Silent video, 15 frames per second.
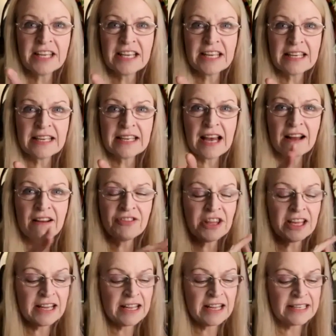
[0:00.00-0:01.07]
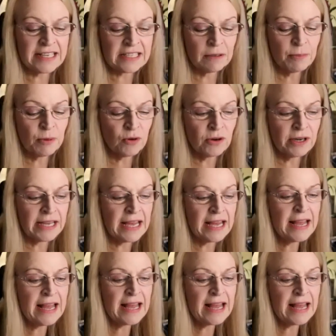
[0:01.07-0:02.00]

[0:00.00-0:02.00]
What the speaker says: the little boy